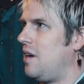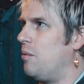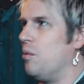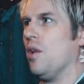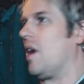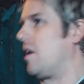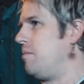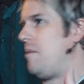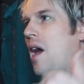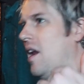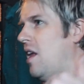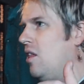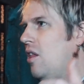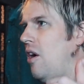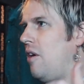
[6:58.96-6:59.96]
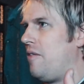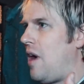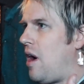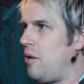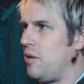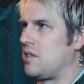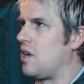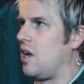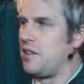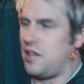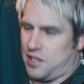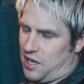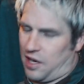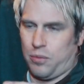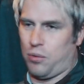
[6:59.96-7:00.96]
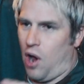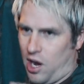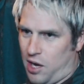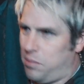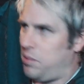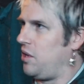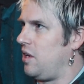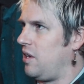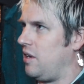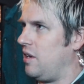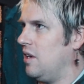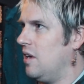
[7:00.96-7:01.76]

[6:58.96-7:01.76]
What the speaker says: we're like, man, I love how it's got this like rockabilly